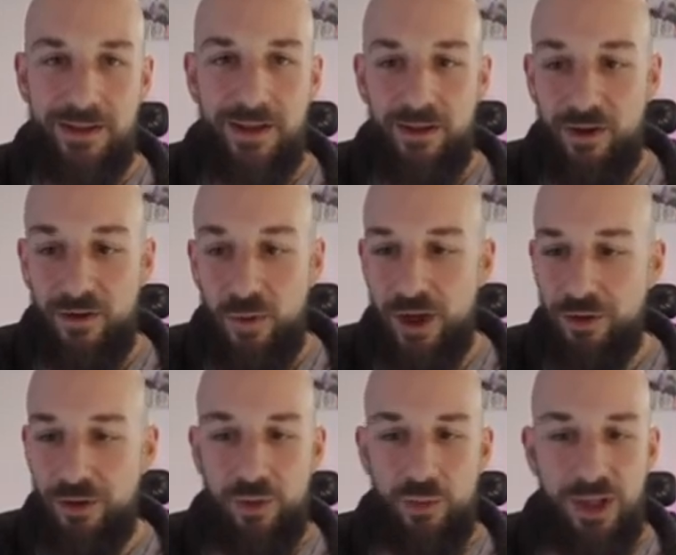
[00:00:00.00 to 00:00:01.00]
So if we go
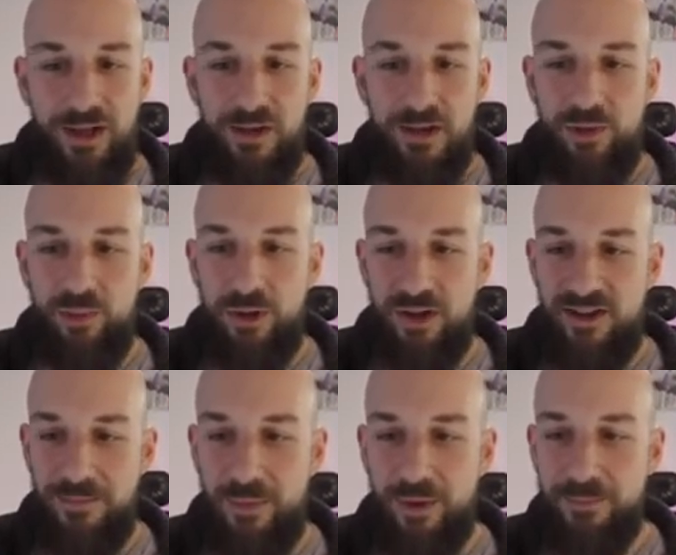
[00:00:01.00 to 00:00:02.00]
to the weekly, it's really
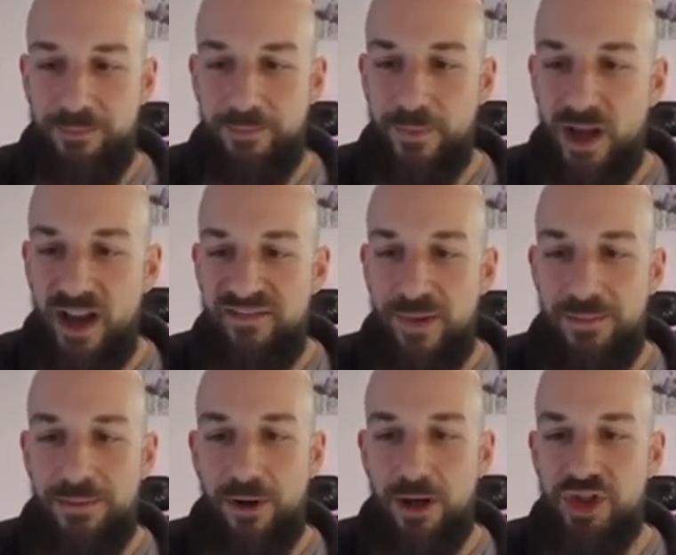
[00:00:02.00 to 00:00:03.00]
simple. I have my
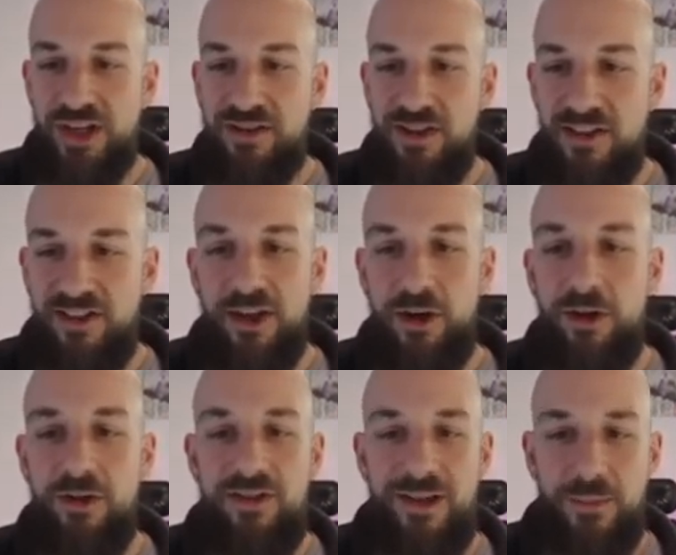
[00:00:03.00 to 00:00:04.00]
project list here.
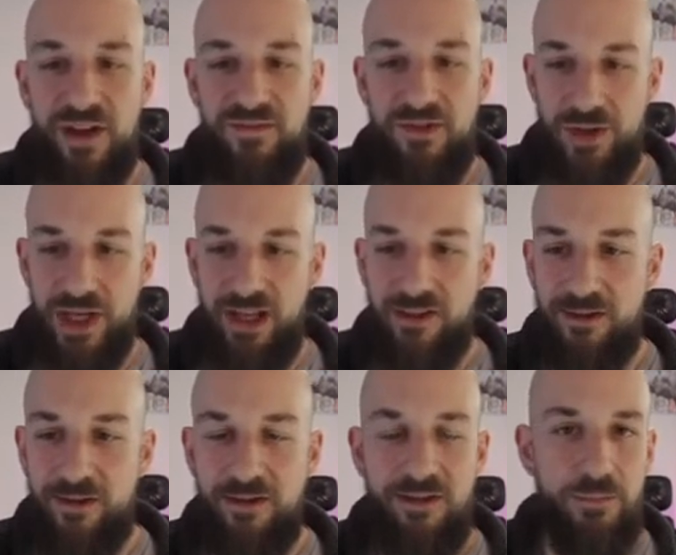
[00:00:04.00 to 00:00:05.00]
Some have due dates,
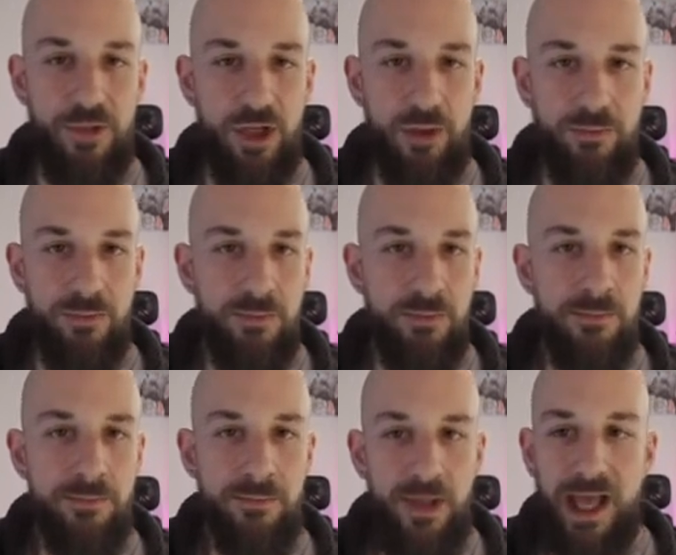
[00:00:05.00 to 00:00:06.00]
some don't.
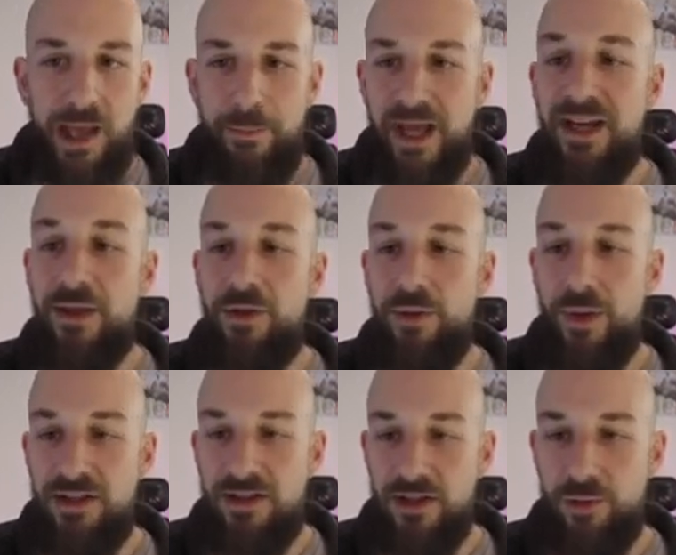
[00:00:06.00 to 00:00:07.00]
Another way
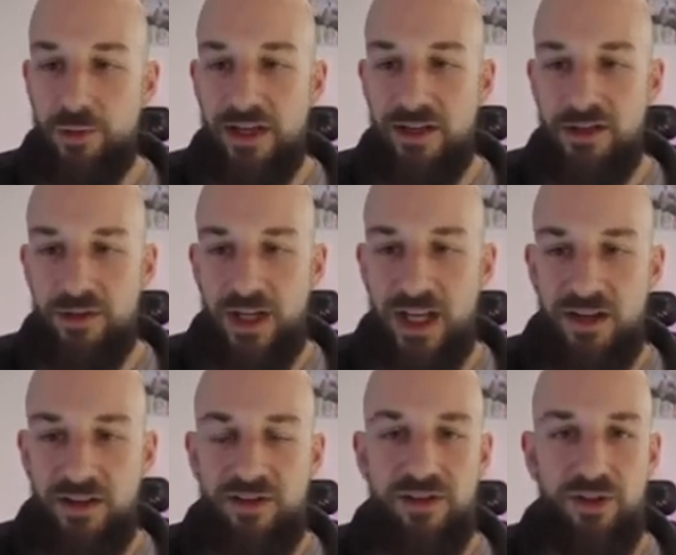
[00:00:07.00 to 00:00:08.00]
to create a due date
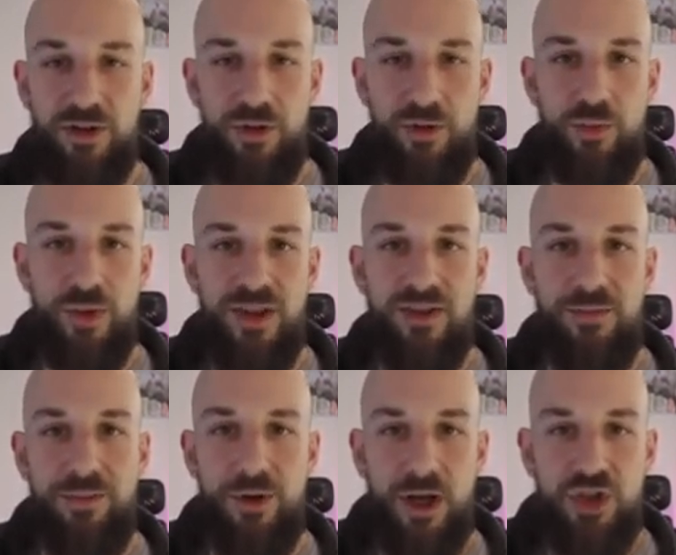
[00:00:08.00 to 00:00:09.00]
is to, within the
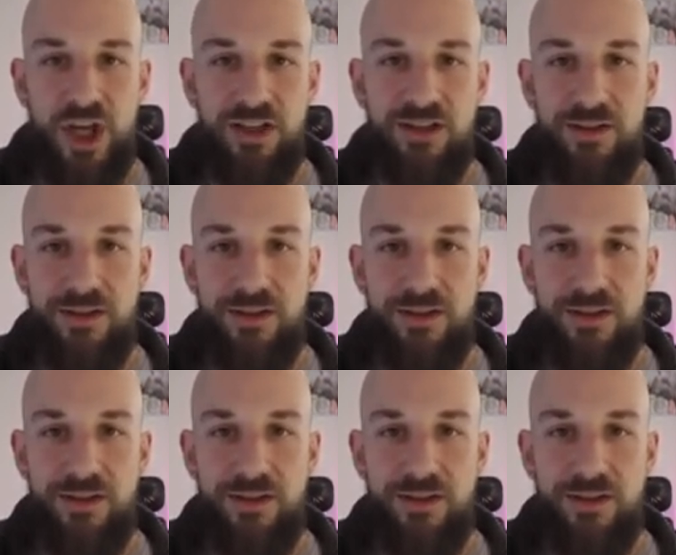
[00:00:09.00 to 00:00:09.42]
project,